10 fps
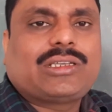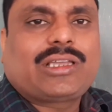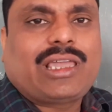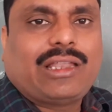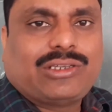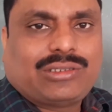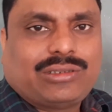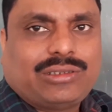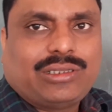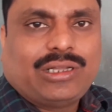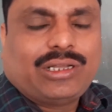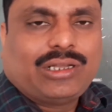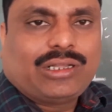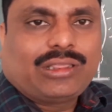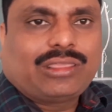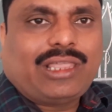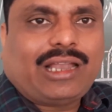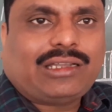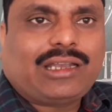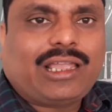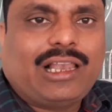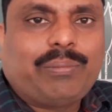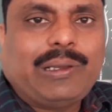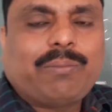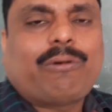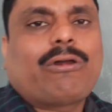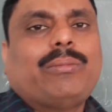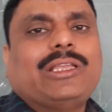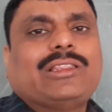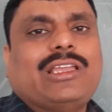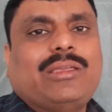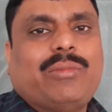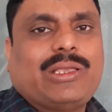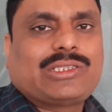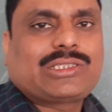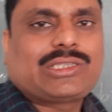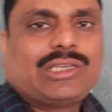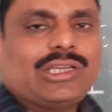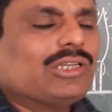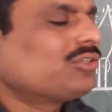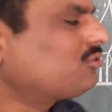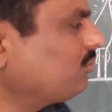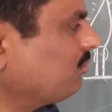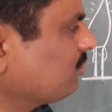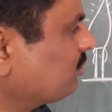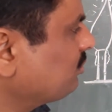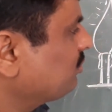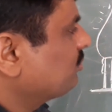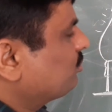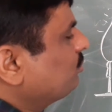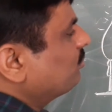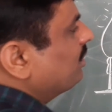candle, that help in forming the image. So through a